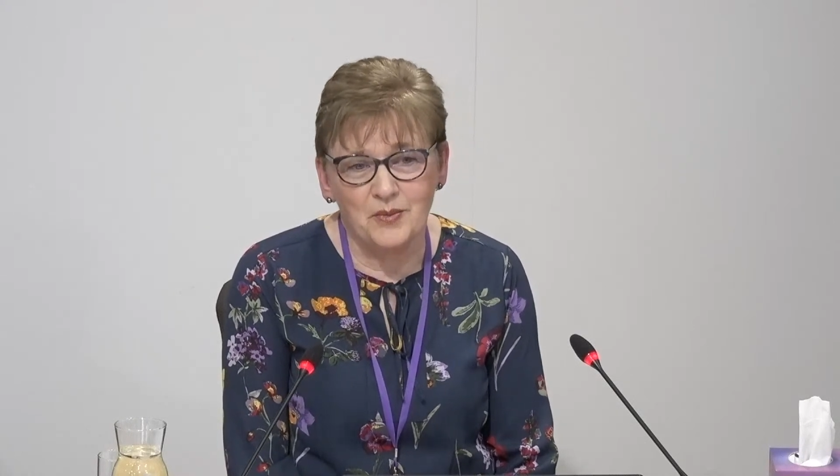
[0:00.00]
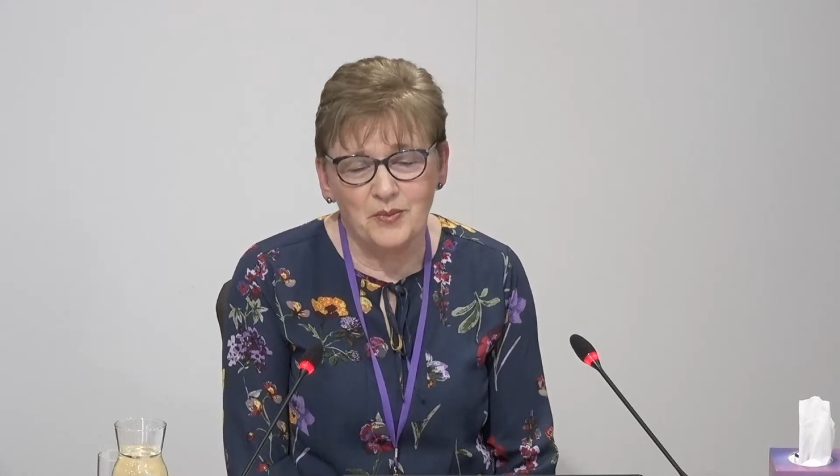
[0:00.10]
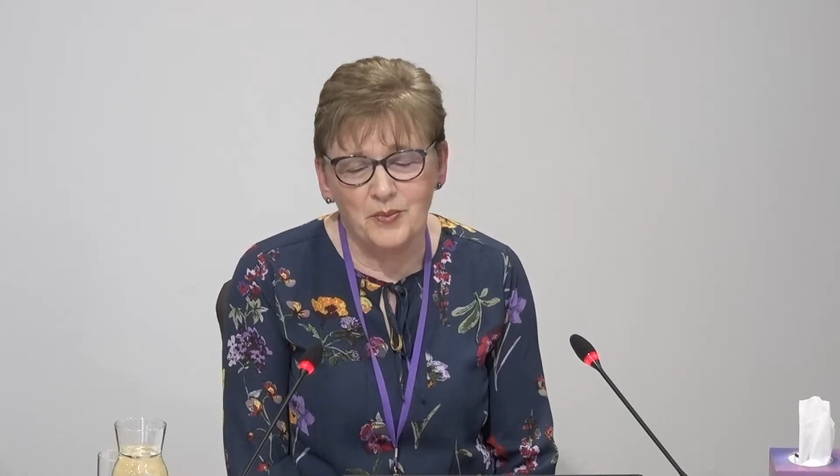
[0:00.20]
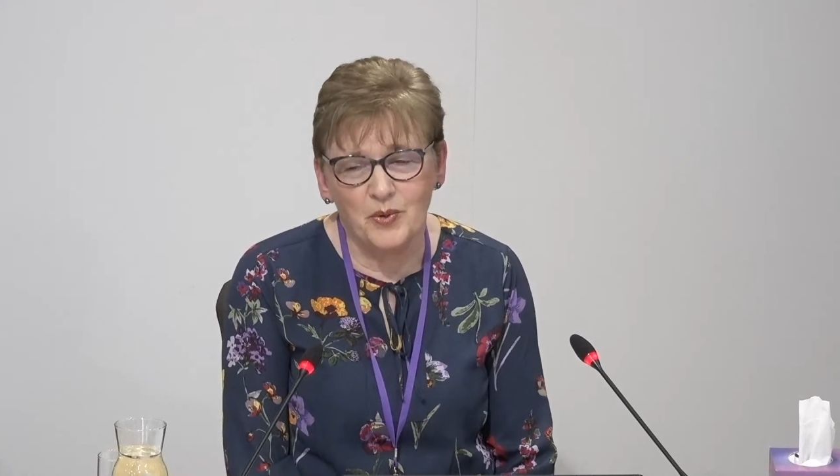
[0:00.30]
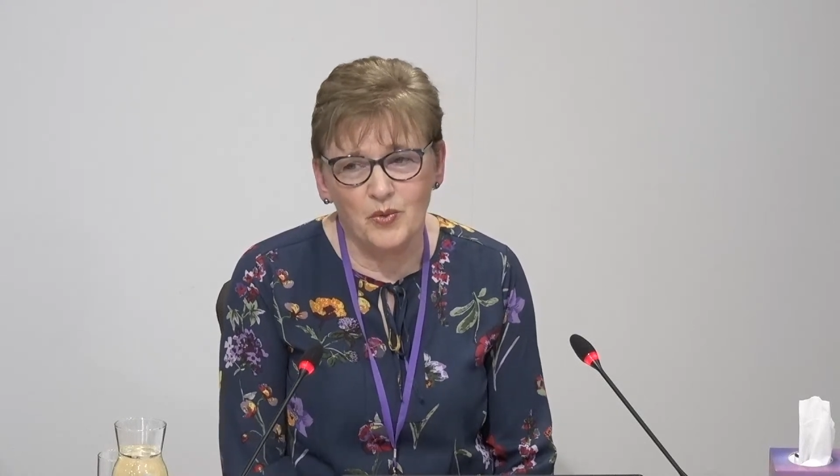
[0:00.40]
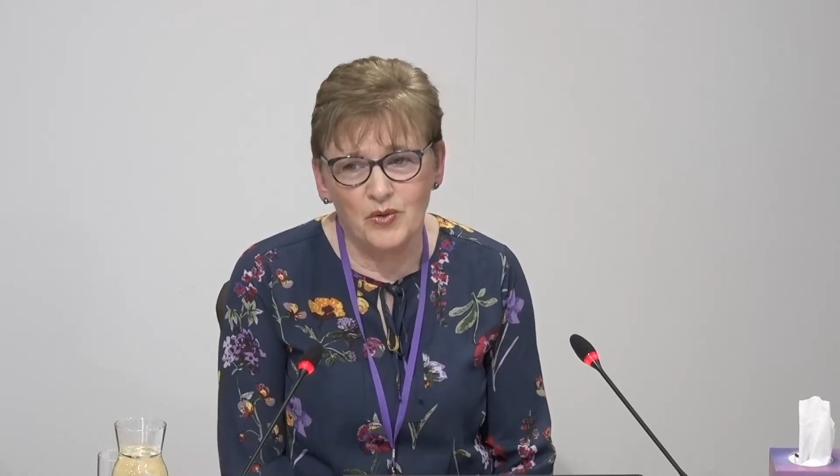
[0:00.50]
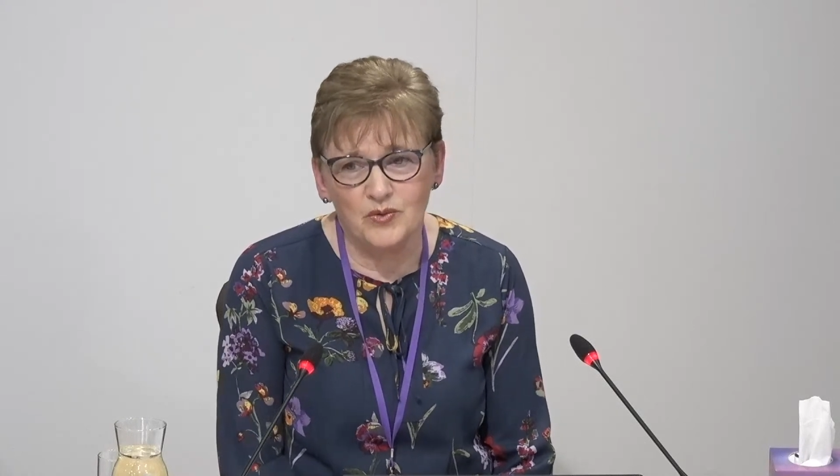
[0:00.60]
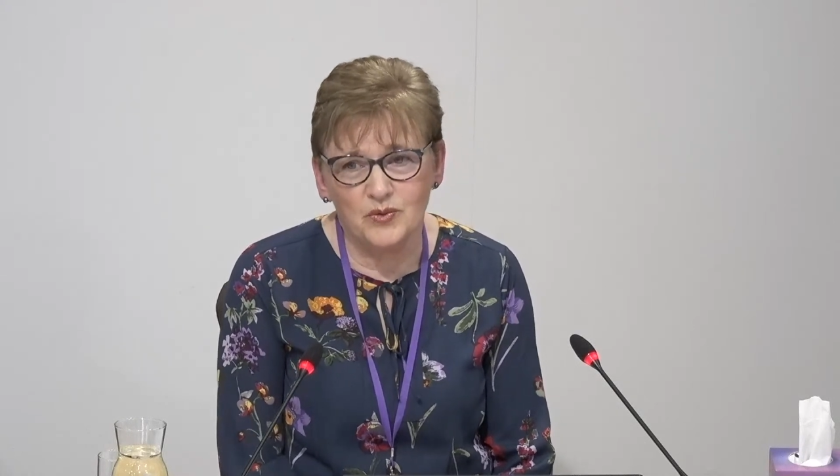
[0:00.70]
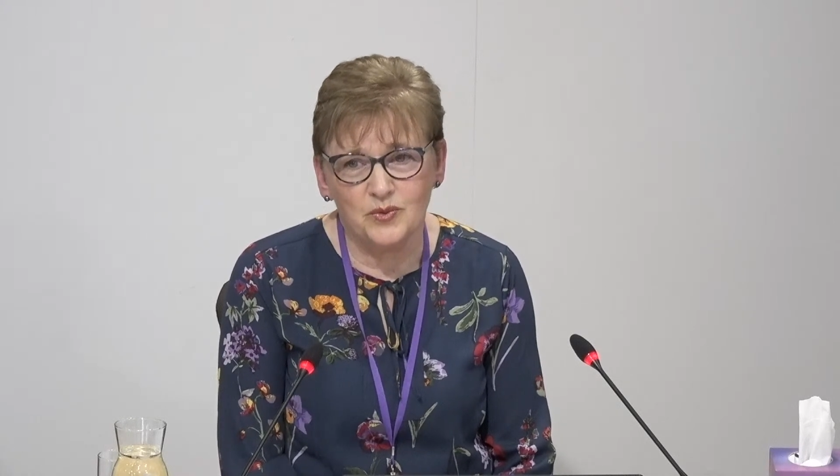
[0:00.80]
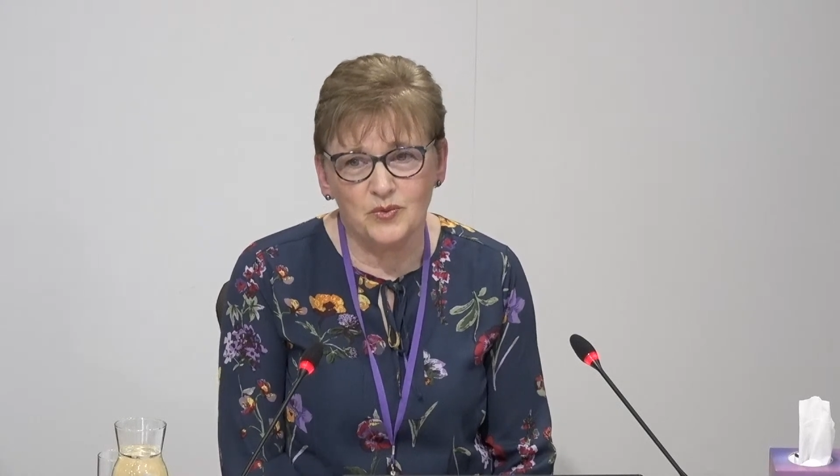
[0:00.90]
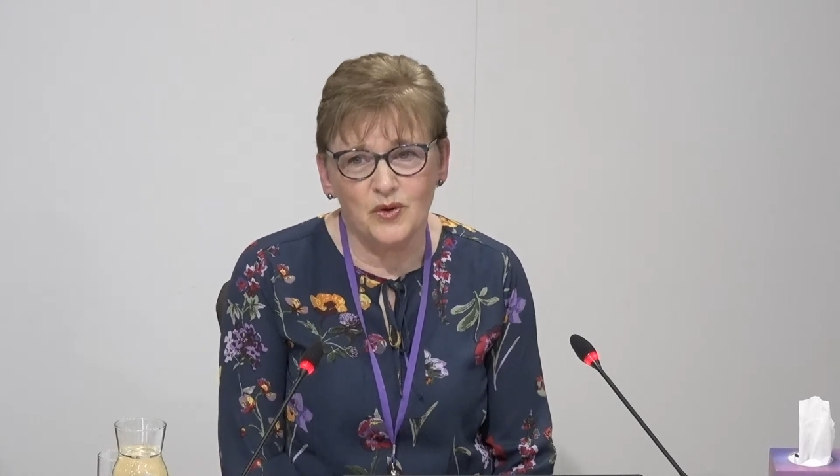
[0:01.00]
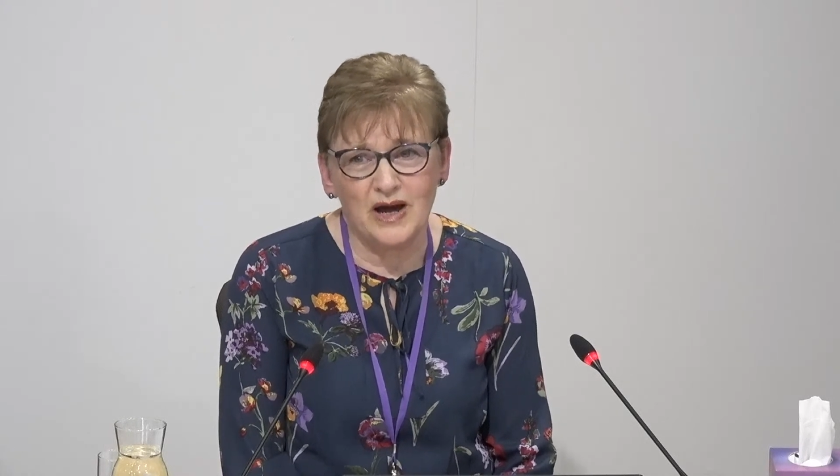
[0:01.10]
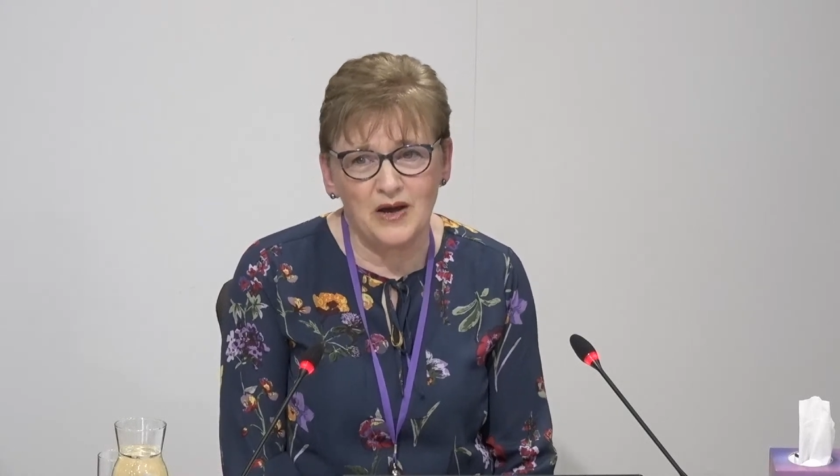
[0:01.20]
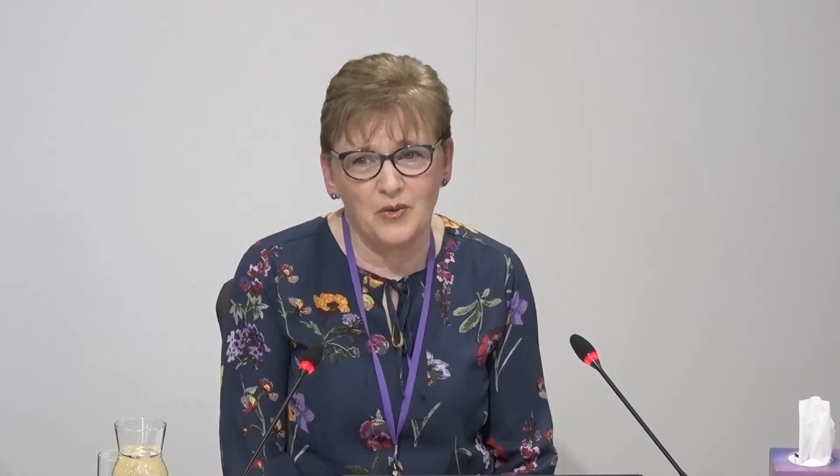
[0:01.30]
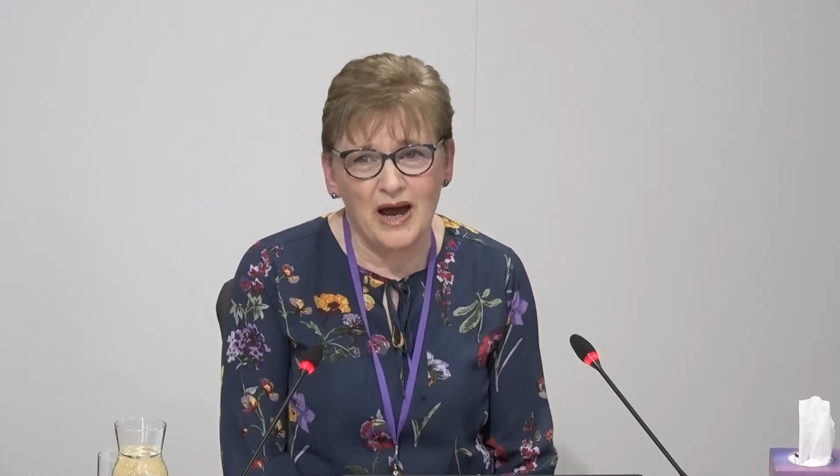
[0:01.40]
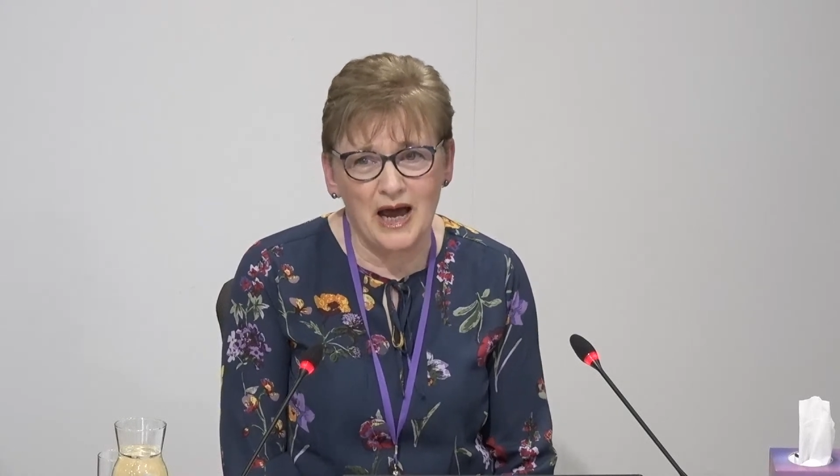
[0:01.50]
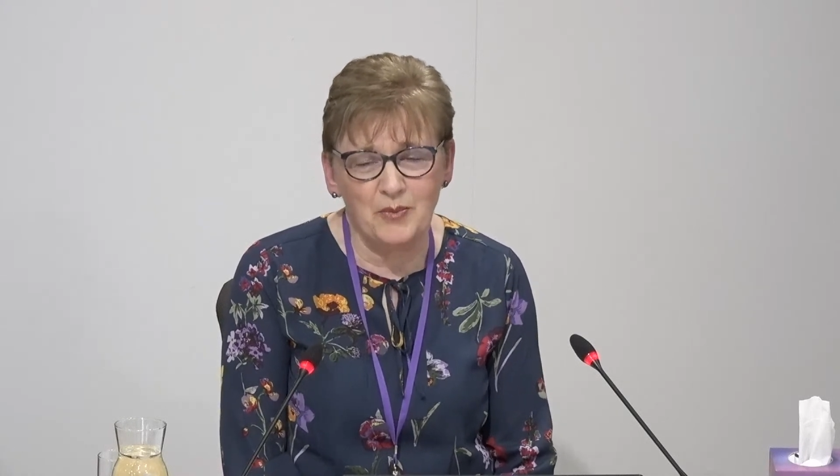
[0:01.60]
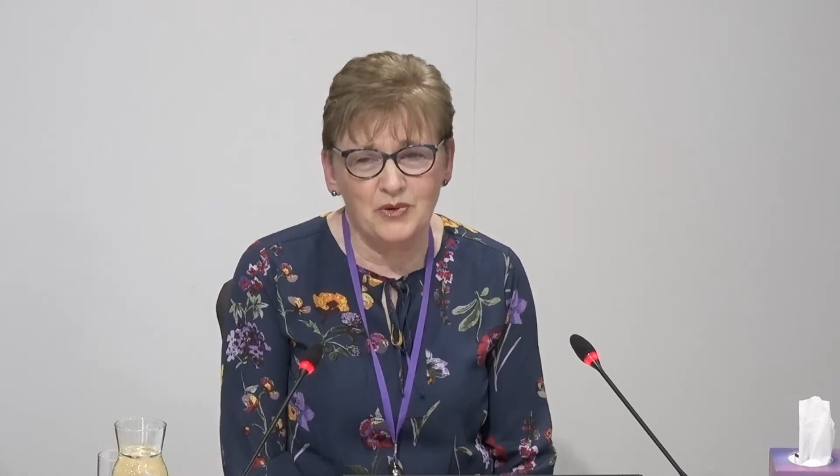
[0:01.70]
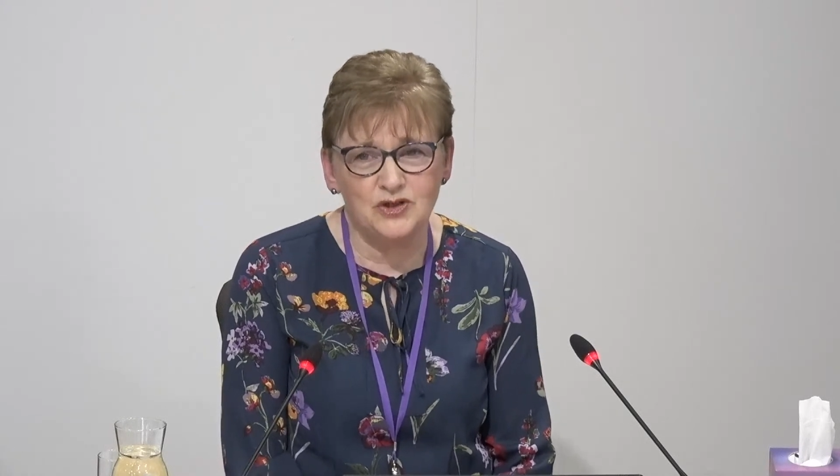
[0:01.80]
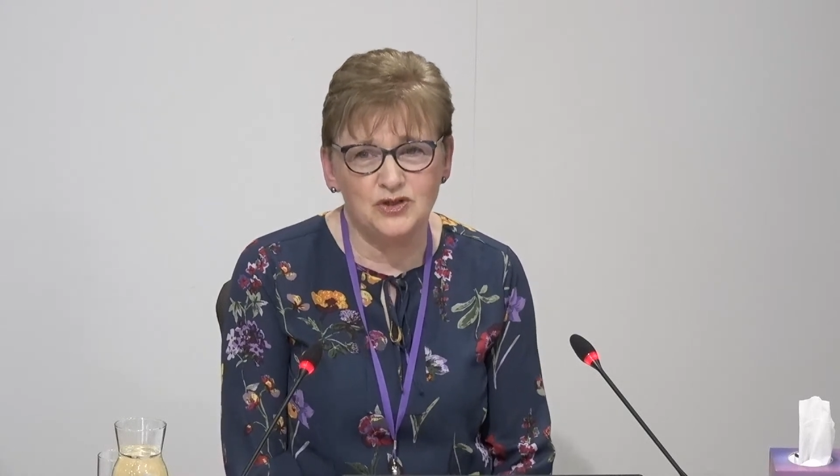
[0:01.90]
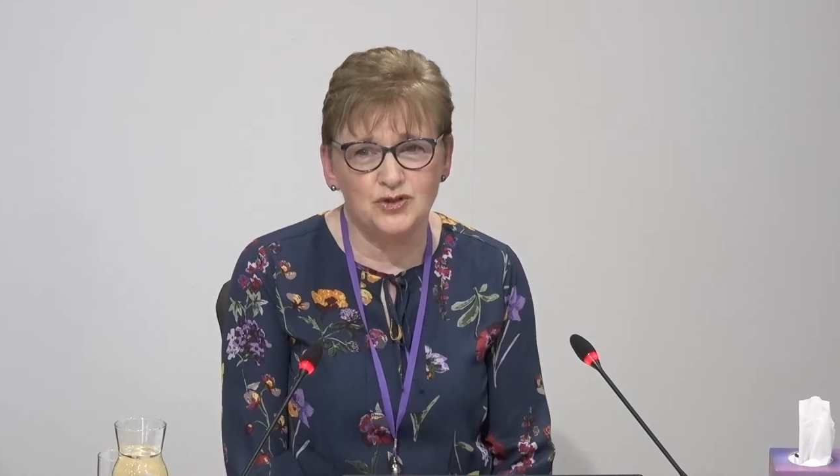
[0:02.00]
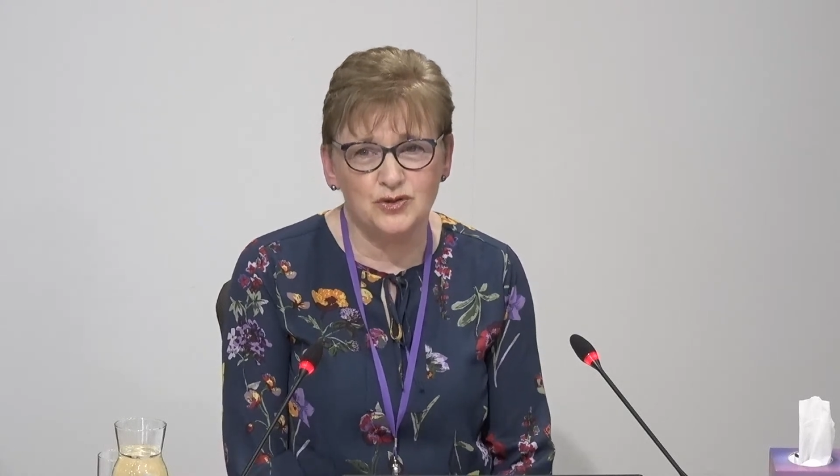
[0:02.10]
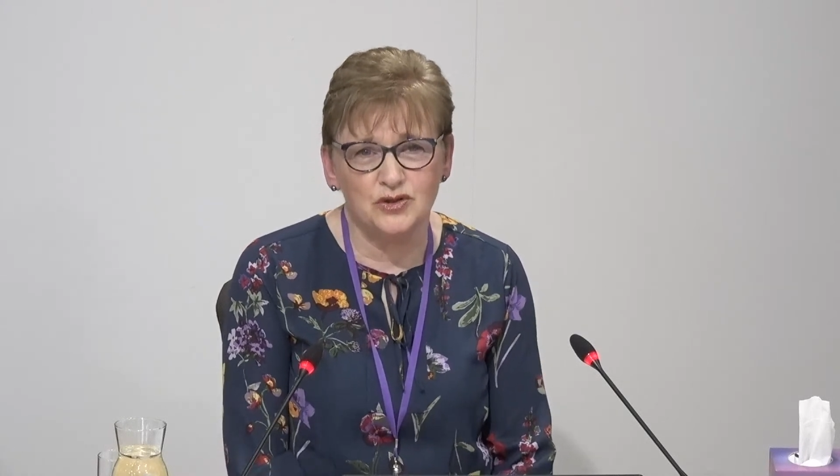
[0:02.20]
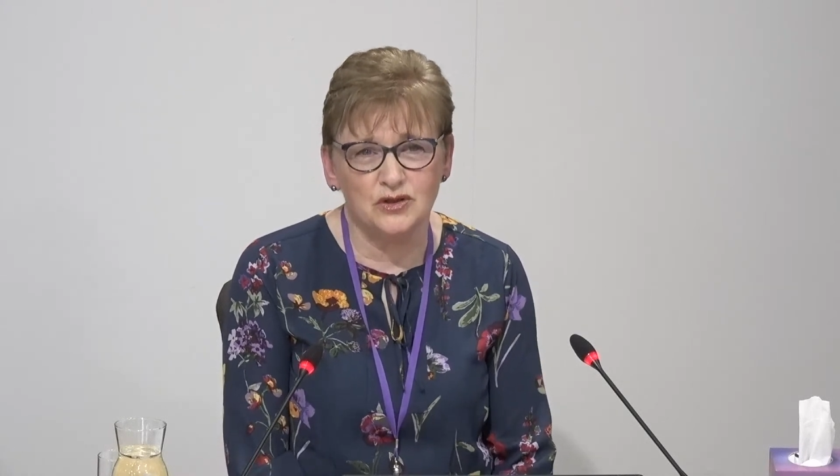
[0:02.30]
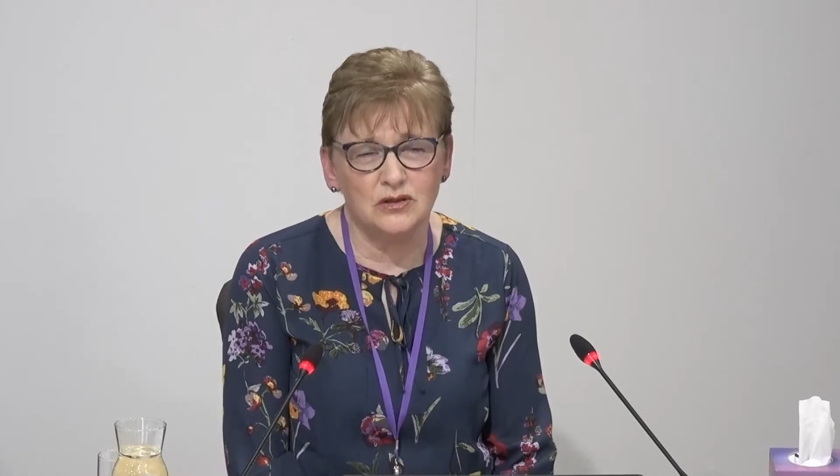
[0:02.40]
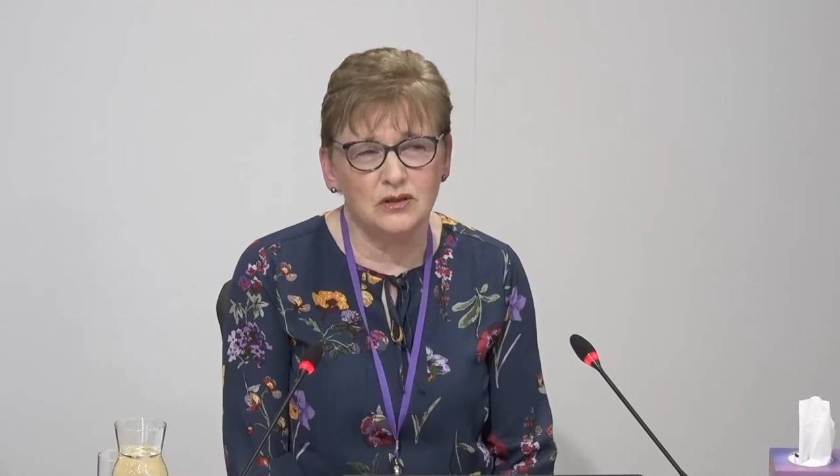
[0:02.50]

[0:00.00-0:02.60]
But what happened during